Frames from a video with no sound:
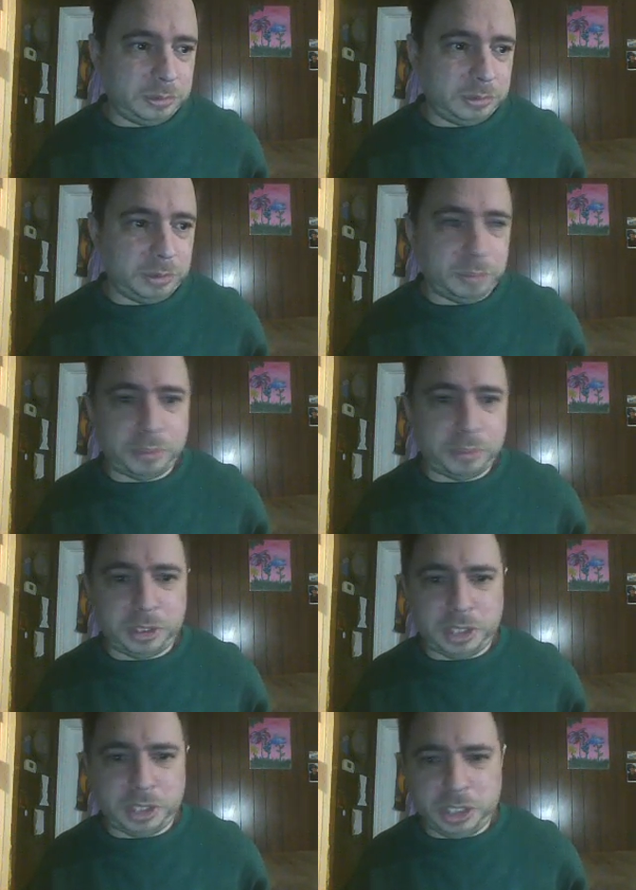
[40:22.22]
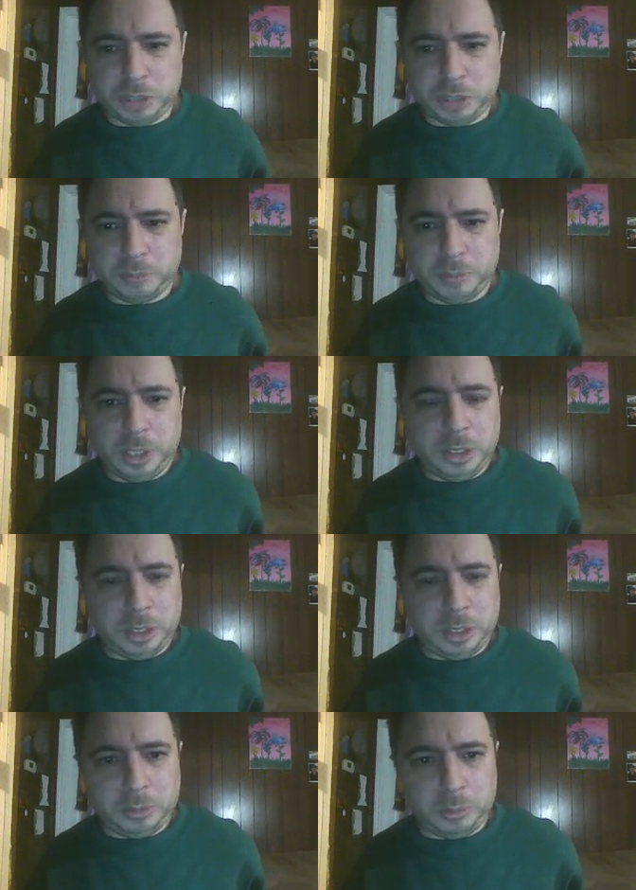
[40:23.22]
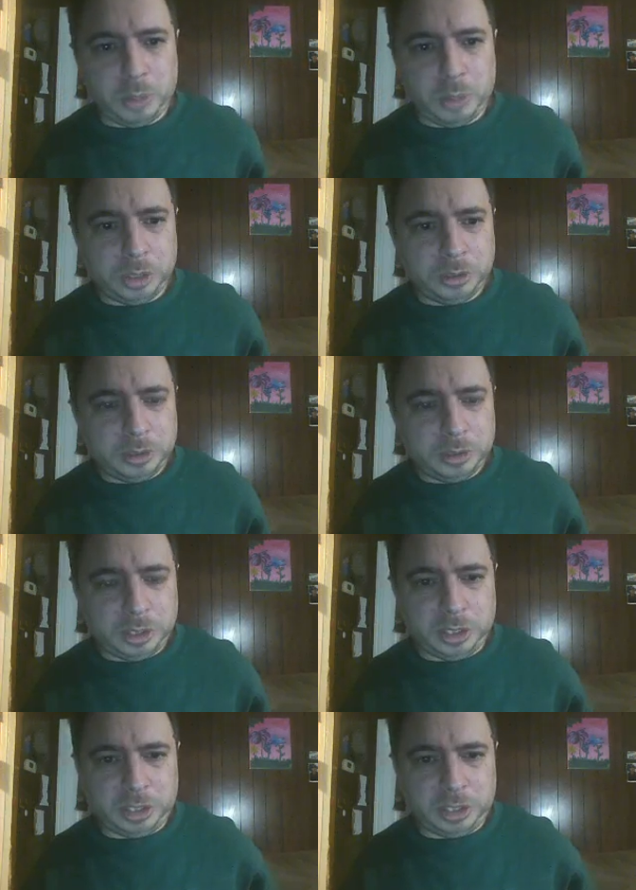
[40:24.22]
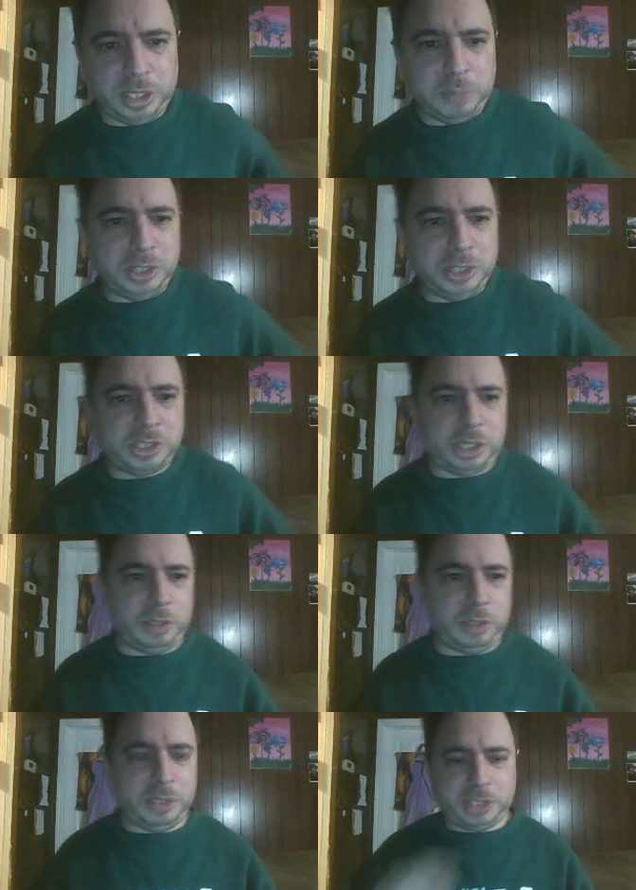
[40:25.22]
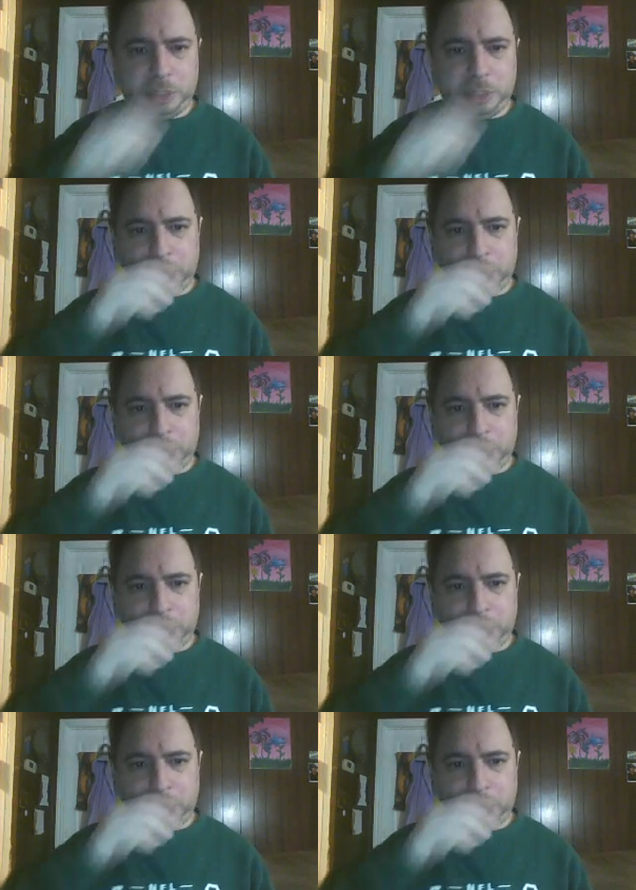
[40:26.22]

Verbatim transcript: with a Brian Cage one. I think he beat Sam, he beat Sami